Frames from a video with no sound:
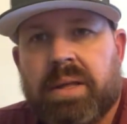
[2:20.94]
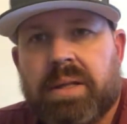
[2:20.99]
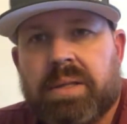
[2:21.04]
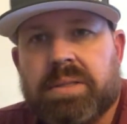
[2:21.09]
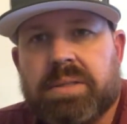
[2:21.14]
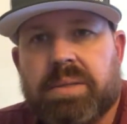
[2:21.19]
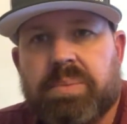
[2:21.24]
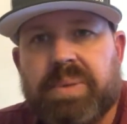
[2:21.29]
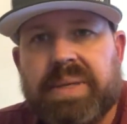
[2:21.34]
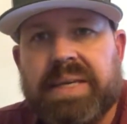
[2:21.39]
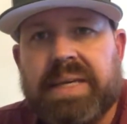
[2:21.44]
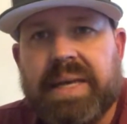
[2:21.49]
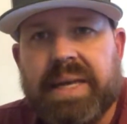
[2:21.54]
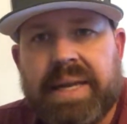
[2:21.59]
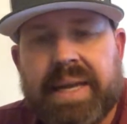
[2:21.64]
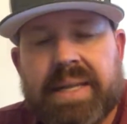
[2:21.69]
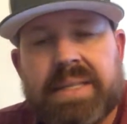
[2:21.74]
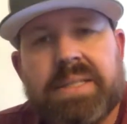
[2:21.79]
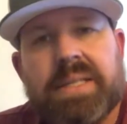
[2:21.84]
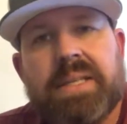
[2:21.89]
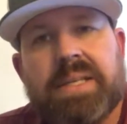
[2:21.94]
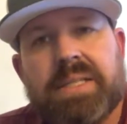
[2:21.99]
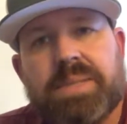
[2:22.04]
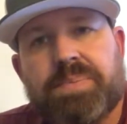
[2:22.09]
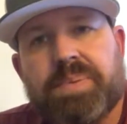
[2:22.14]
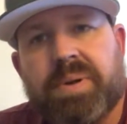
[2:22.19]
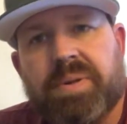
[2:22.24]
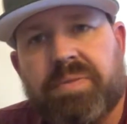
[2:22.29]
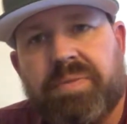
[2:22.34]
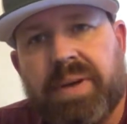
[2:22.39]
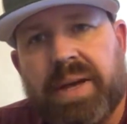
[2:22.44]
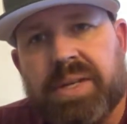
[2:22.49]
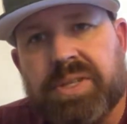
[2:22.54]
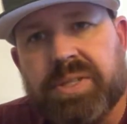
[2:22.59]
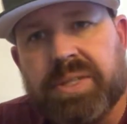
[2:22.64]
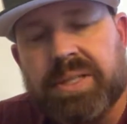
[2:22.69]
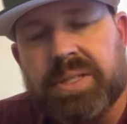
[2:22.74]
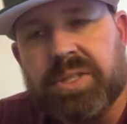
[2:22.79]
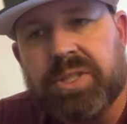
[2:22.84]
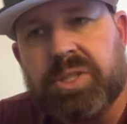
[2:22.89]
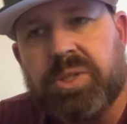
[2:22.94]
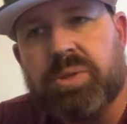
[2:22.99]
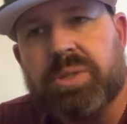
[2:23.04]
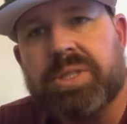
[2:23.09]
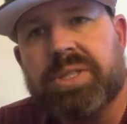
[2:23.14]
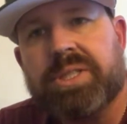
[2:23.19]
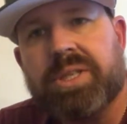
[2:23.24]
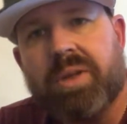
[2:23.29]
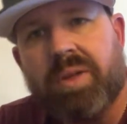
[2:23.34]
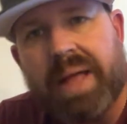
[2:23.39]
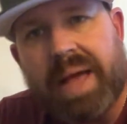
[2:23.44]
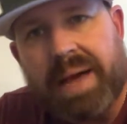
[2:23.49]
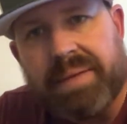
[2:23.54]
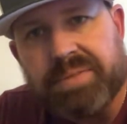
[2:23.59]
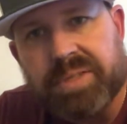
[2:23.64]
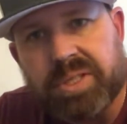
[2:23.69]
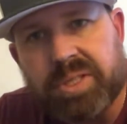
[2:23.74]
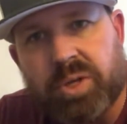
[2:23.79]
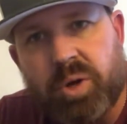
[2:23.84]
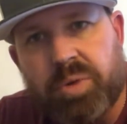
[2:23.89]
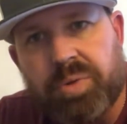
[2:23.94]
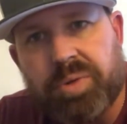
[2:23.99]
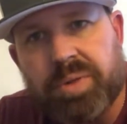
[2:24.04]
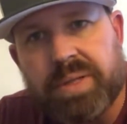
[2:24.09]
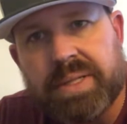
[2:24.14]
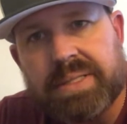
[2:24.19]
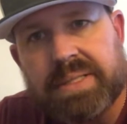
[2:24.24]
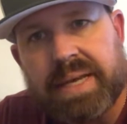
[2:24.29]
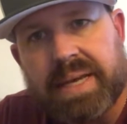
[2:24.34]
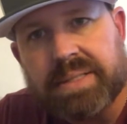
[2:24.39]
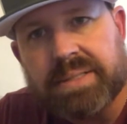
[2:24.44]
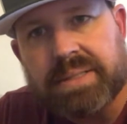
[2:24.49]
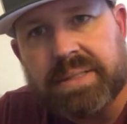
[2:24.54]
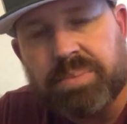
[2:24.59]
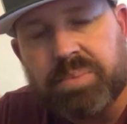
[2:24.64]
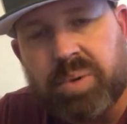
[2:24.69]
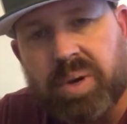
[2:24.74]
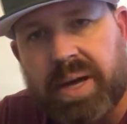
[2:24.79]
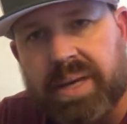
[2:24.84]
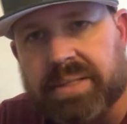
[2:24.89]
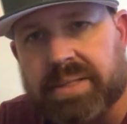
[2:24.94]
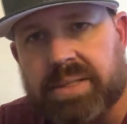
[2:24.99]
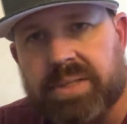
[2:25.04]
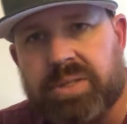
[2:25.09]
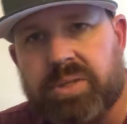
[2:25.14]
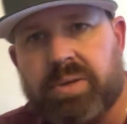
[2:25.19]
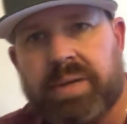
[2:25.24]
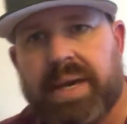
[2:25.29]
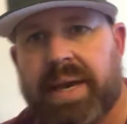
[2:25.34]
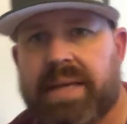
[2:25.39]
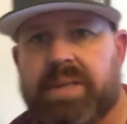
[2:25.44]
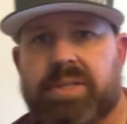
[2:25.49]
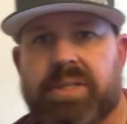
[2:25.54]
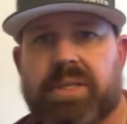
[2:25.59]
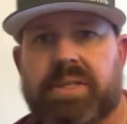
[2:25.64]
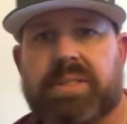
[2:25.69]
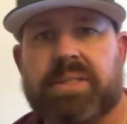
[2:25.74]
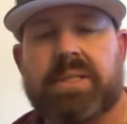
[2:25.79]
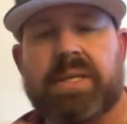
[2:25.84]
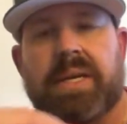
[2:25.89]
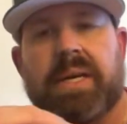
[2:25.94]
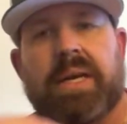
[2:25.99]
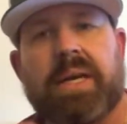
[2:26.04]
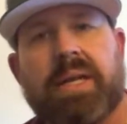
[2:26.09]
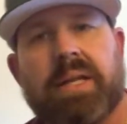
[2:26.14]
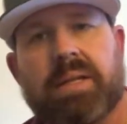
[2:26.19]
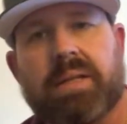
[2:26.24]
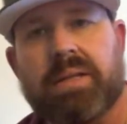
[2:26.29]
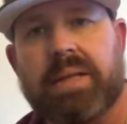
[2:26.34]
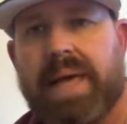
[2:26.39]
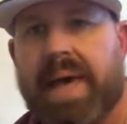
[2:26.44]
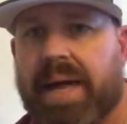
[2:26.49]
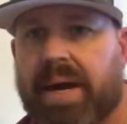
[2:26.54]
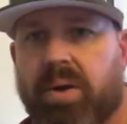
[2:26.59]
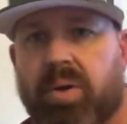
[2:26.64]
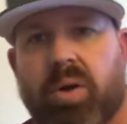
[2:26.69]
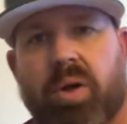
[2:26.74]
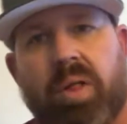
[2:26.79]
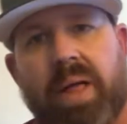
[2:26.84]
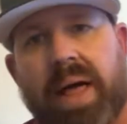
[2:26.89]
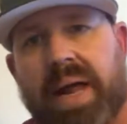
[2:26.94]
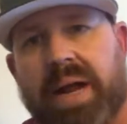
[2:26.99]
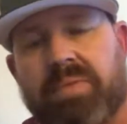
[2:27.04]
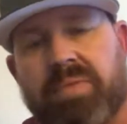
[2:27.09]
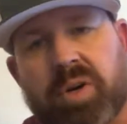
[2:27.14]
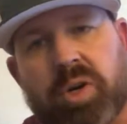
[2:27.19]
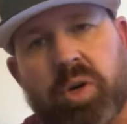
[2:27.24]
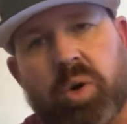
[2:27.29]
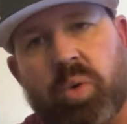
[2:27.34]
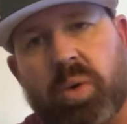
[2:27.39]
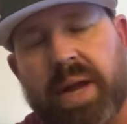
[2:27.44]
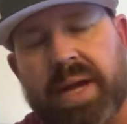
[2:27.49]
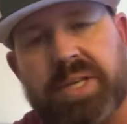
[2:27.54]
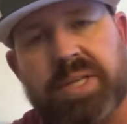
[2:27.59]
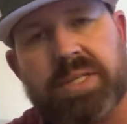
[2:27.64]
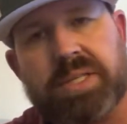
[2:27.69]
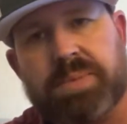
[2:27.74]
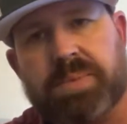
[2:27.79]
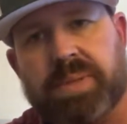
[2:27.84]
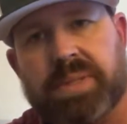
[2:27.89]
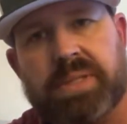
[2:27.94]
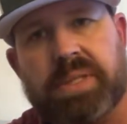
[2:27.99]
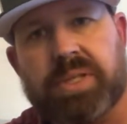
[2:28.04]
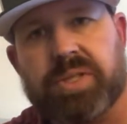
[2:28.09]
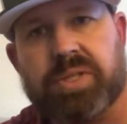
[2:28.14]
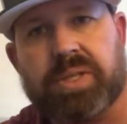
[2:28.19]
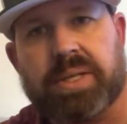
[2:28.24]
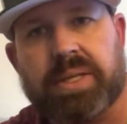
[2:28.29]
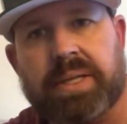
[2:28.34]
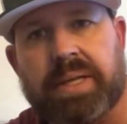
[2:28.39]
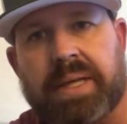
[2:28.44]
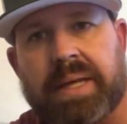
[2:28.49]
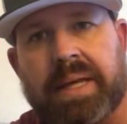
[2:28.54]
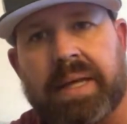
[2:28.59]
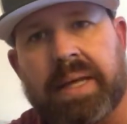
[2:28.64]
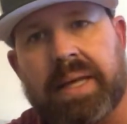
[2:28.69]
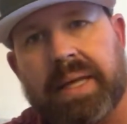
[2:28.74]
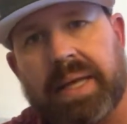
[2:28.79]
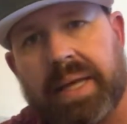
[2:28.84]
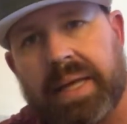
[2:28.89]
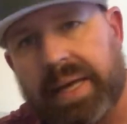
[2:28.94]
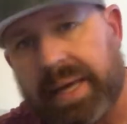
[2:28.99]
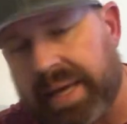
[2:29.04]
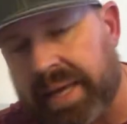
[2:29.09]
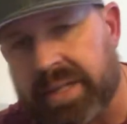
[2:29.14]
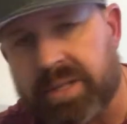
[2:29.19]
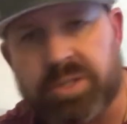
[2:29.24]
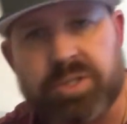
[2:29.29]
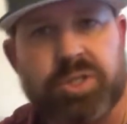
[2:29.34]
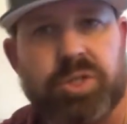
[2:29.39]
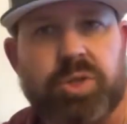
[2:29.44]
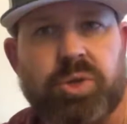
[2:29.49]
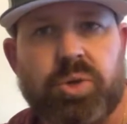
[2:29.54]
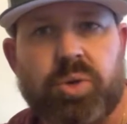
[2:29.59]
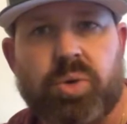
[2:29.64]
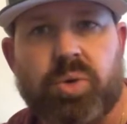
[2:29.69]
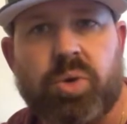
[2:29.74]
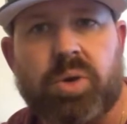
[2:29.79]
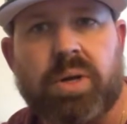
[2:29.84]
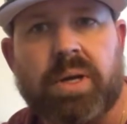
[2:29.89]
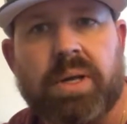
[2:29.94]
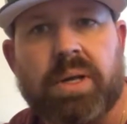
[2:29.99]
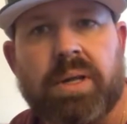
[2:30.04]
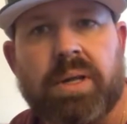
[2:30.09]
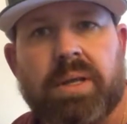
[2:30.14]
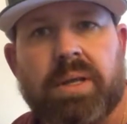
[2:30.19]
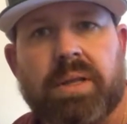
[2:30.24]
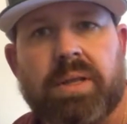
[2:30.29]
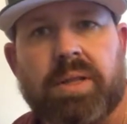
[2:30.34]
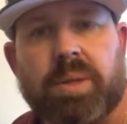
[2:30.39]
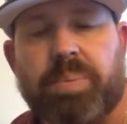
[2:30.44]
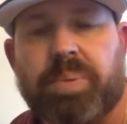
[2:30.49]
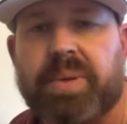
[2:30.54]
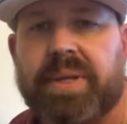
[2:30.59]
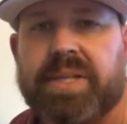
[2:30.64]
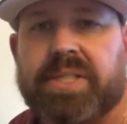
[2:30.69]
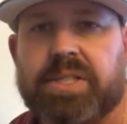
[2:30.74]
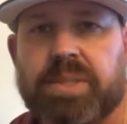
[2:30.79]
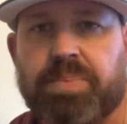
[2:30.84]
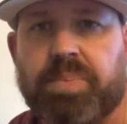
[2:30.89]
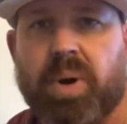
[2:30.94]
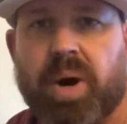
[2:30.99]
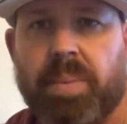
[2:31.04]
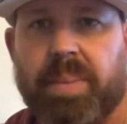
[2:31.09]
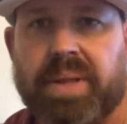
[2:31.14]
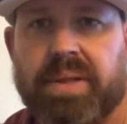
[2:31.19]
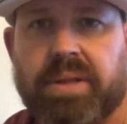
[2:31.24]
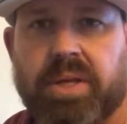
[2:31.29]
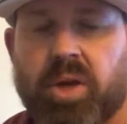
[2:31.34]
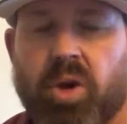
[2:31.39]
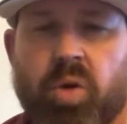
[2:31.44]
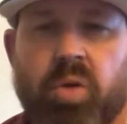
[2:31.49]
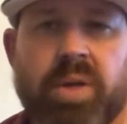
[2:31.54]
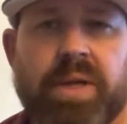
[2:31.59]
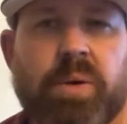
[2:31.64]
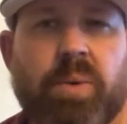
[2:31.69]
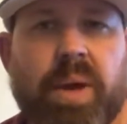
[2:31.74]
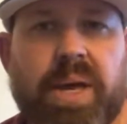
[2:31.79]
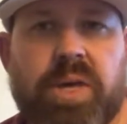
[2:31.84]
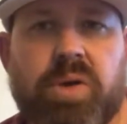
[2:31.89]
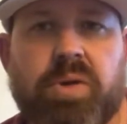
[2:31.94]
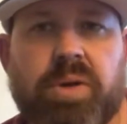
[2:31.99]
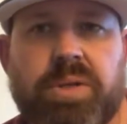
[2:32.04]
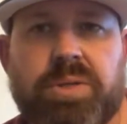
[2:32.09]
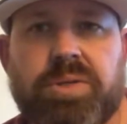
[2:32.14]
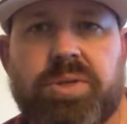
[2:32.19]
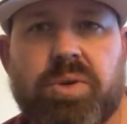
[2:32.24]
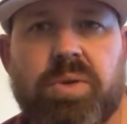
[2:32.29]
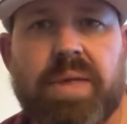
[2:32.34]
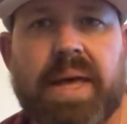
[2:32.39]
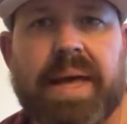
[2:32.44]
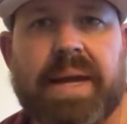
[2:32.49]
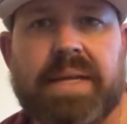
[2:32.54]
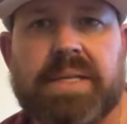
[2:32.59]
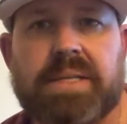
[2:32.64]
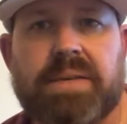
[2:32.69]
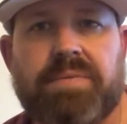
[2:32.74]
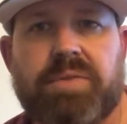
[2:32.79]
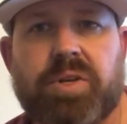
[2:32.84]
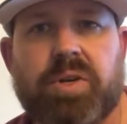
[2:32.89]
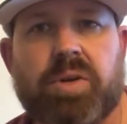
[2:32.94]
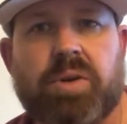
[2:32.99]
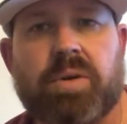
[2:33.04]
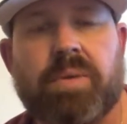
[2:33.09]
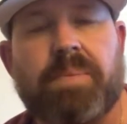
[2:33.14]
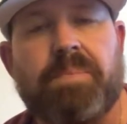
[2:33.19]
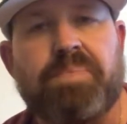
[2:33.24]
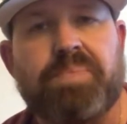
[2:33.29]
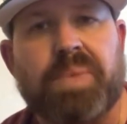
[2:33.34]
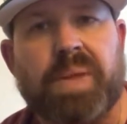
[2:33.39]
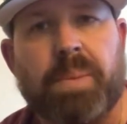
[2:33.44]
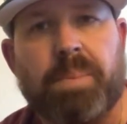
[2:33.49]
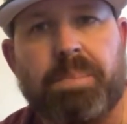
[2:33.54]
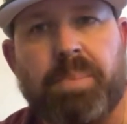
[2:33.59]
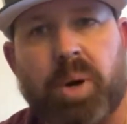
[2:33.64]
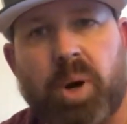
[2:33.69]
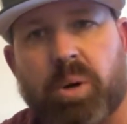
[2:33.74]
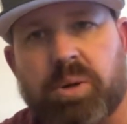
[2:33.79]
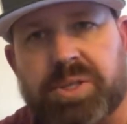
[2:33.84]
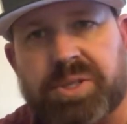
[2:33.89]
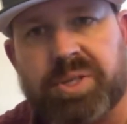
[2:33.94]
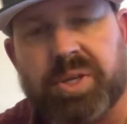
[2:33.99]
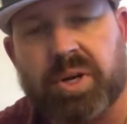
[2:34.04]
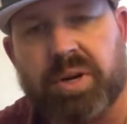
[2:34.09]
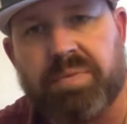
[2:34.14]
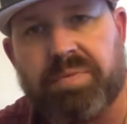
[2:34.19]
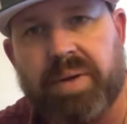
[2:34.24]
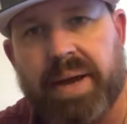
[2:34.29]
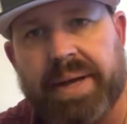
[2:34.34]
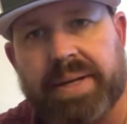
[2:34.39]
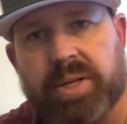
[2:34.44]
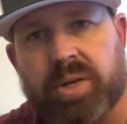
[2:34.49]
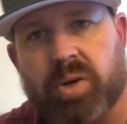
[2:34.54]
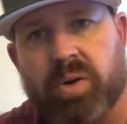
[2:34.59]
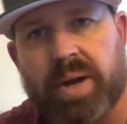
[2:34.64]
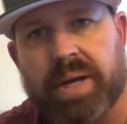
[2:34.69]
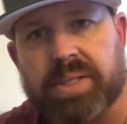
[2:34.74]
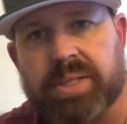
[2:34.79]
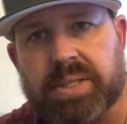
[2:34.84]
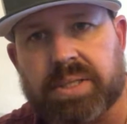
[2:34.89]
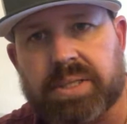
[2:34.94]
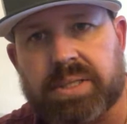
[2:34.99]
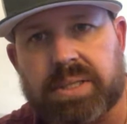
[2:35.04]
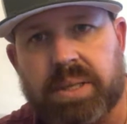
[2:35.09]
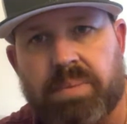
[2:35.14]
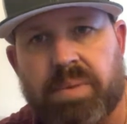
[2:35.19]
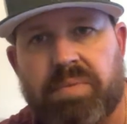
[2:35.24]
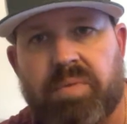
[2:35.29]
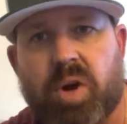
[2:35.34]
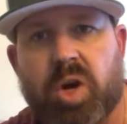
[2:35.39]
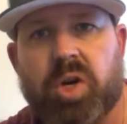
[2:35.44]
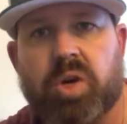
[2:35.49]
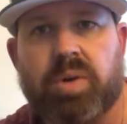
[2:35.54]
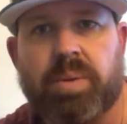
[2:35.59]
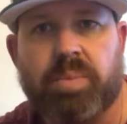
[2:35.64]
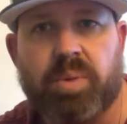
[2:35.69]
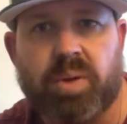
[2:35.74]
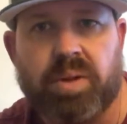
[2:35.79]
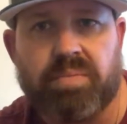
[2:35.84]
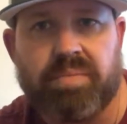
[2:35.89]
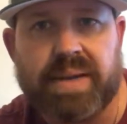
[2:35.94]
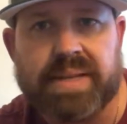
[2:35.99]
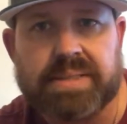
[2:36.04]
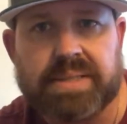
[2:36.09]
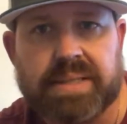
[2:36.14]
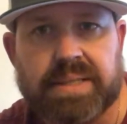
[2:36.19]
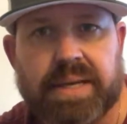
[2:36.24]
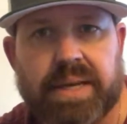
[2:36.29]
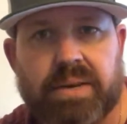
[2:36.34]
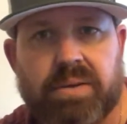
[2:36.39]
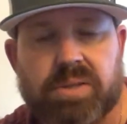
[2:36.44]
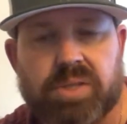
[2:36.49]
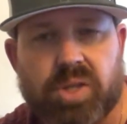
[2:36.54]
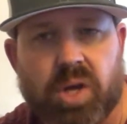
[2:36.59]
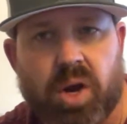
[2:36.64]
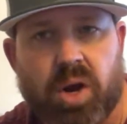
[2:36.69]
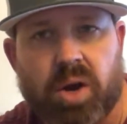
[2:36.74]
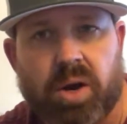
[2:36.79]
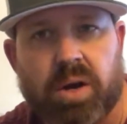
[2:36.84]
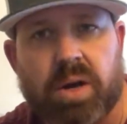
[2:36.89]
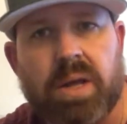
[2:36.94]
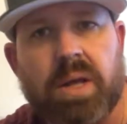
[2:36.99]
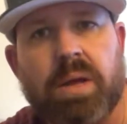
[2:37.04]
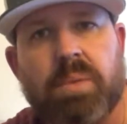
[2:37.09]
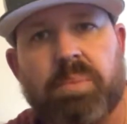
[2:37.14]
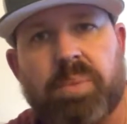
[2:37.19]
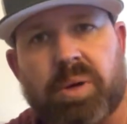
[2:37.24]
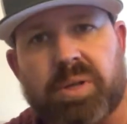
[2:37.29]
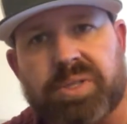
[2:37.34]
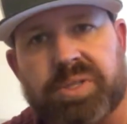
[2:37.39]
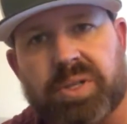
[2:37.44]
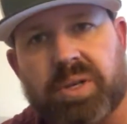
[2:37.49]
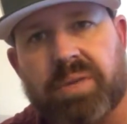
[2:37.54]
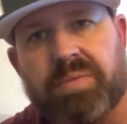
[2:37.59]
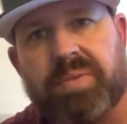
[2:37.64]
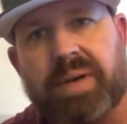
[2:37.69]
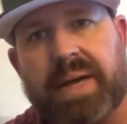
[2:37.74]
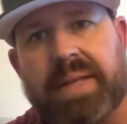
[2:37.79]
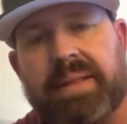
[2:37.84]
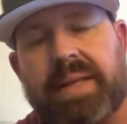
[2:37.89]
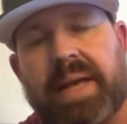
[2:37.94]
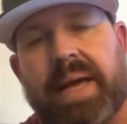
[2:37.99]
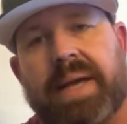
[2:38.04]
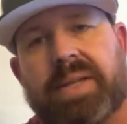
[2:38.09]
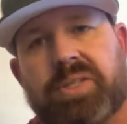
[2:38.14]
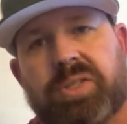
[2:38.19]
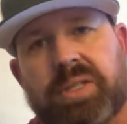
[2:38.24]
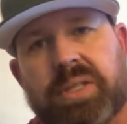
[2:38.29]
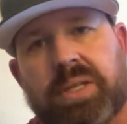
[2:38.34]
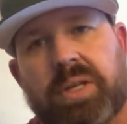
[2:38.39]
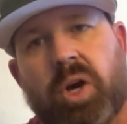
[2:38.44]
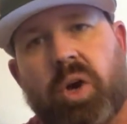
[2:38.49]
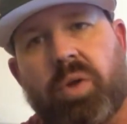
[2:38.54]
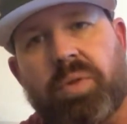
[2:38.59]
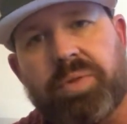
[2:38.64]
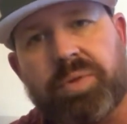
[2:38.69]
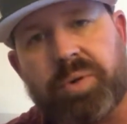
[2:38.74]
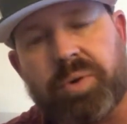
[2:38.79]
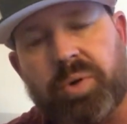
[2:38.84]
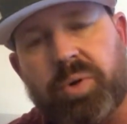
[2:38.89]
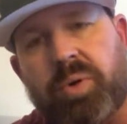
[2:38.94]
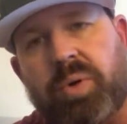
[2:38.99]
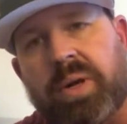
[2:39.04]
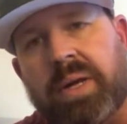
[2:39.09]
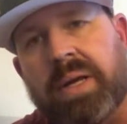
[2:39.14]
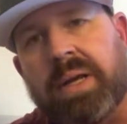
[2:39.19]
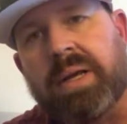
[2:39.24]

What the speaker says: to get into these professions, you still have to go through the testing process. You can't just lateral out of a corrections position into the police department. The only way you can do that is if you're post-certified in corrections. Some of our criminal investigators are post-certified. They actually go through